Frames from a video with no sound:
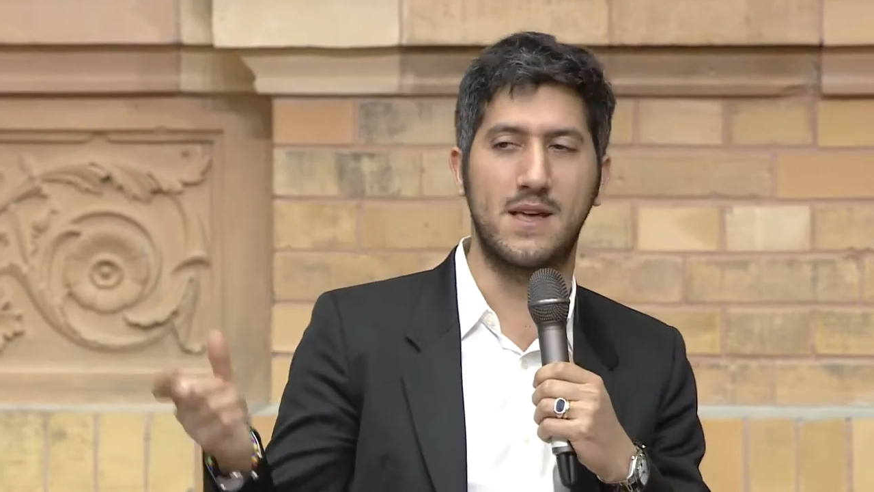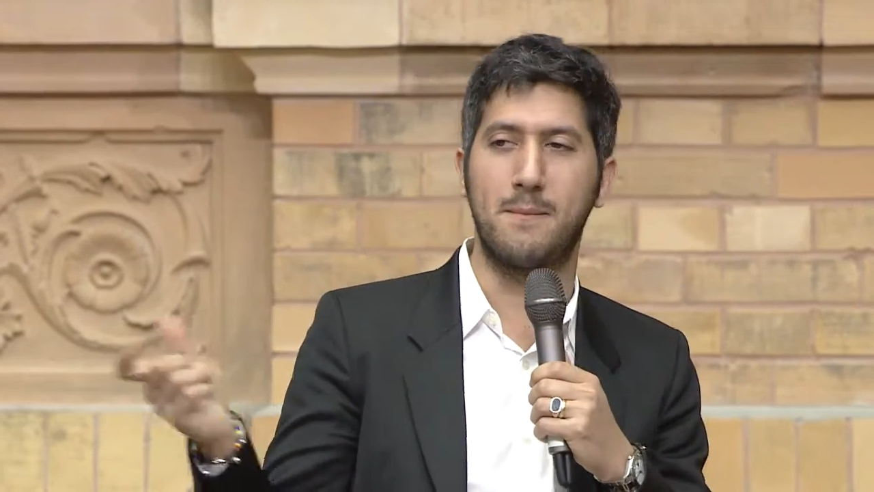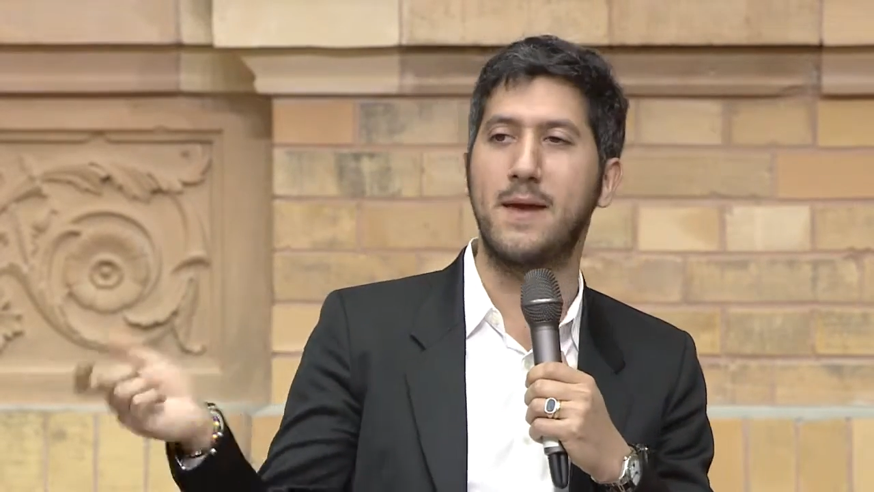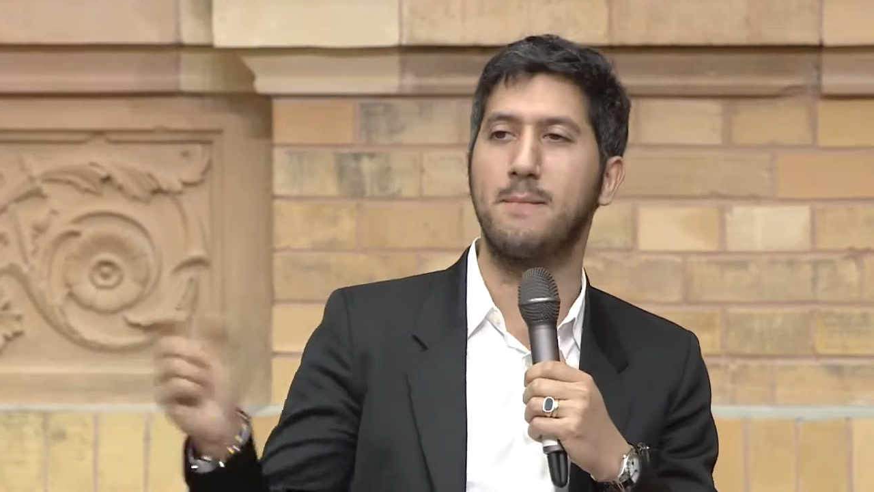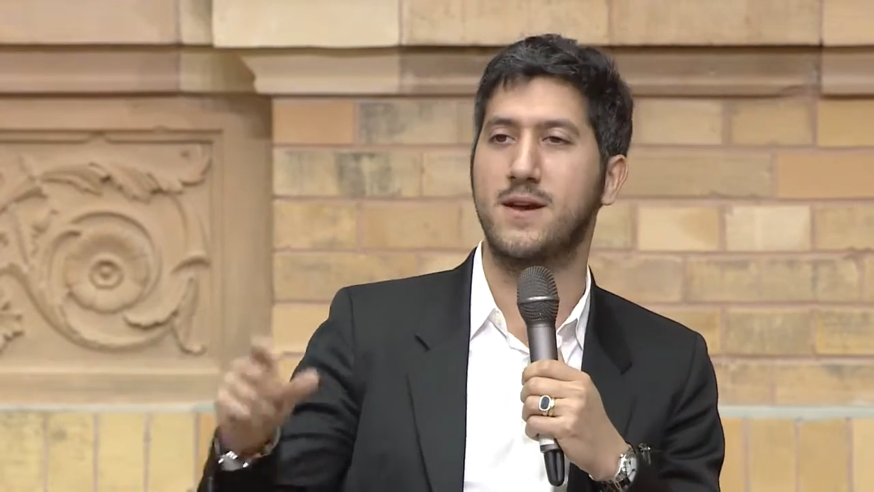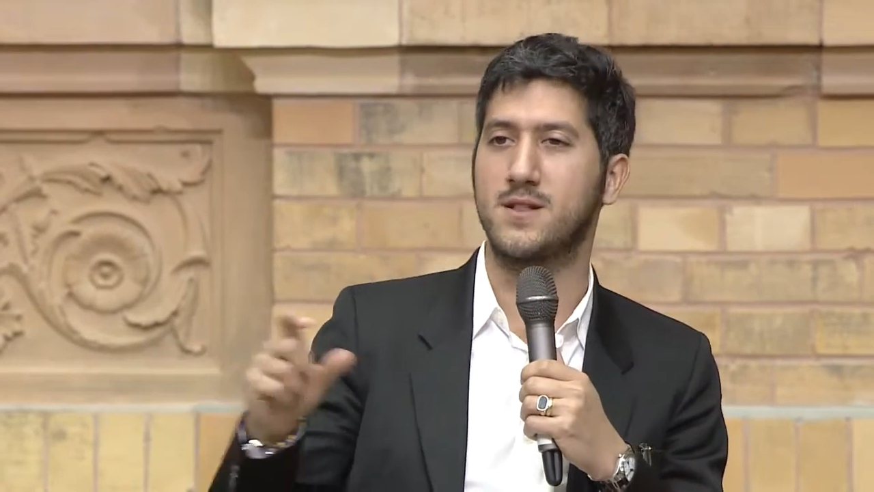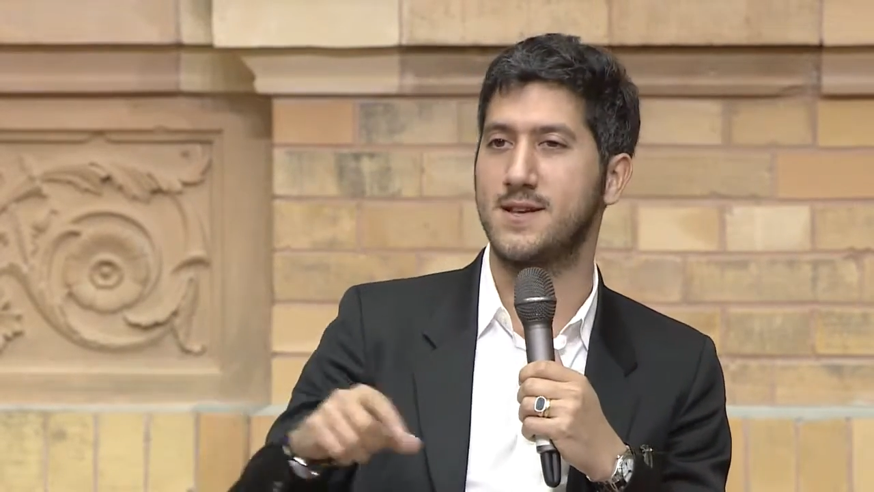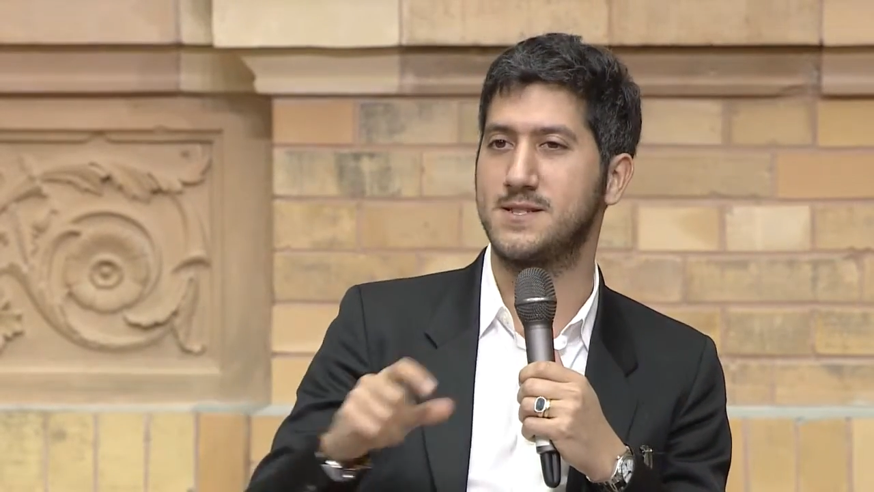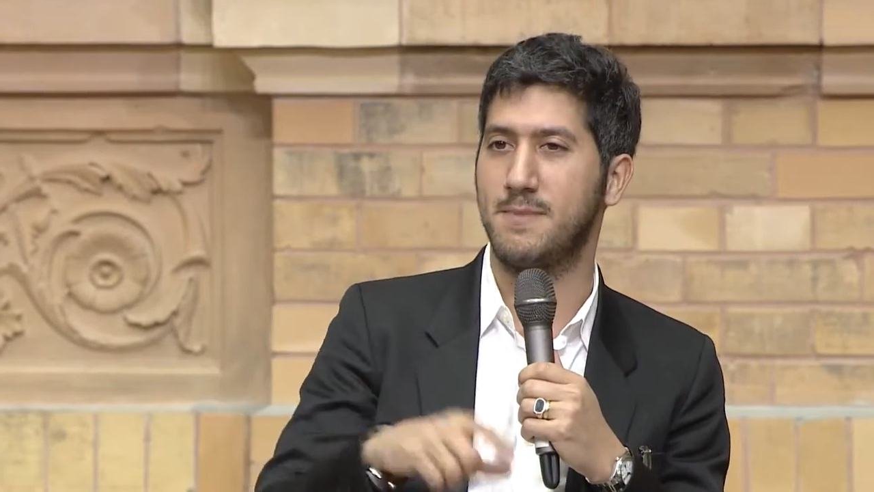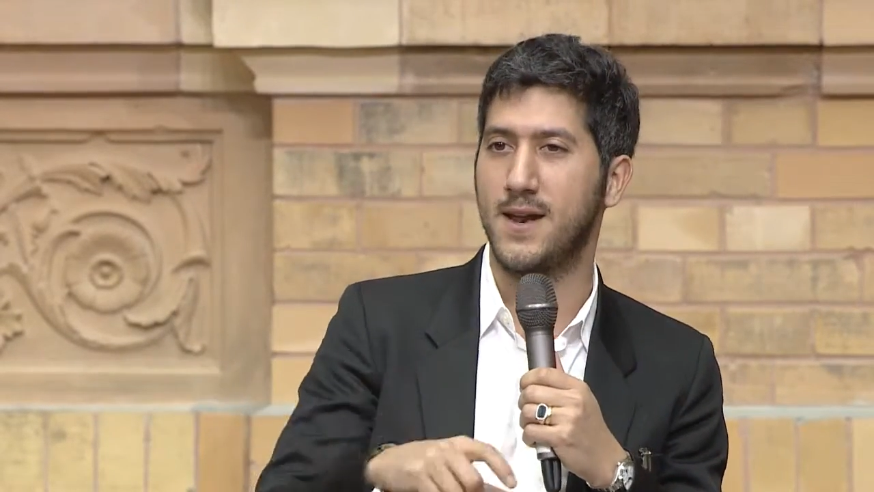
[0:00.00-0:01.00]
they may make
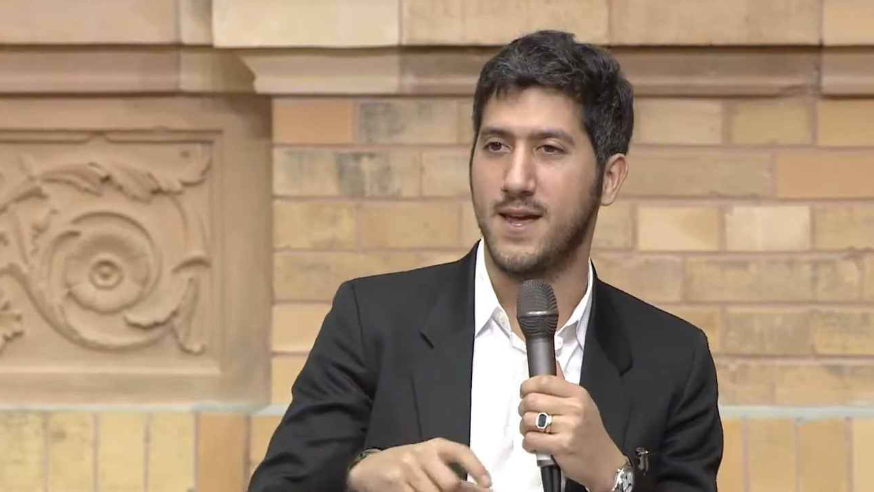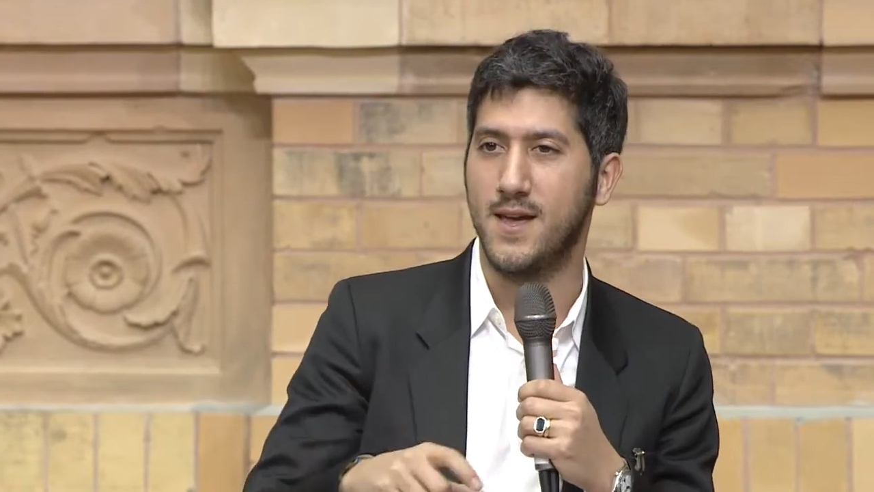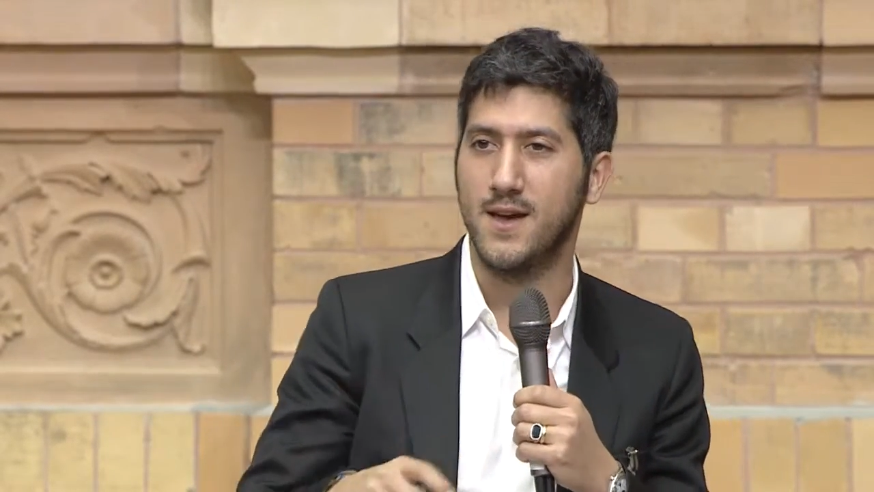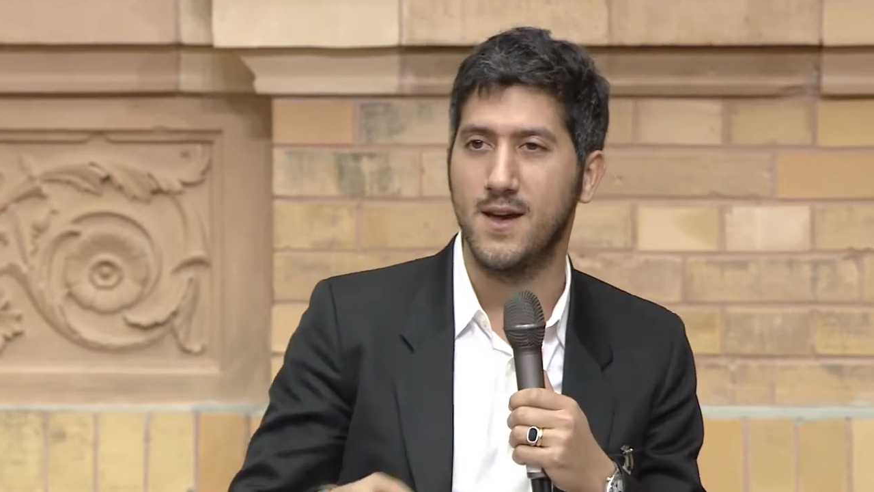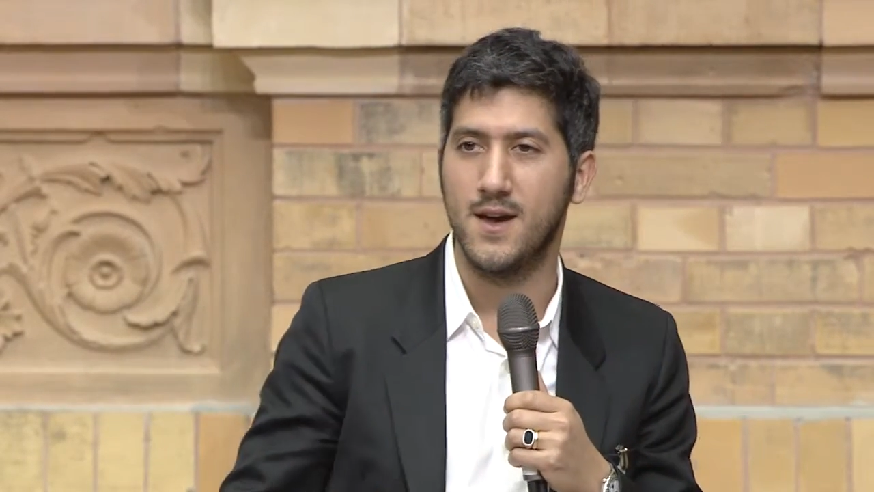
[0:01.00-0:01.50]
less money.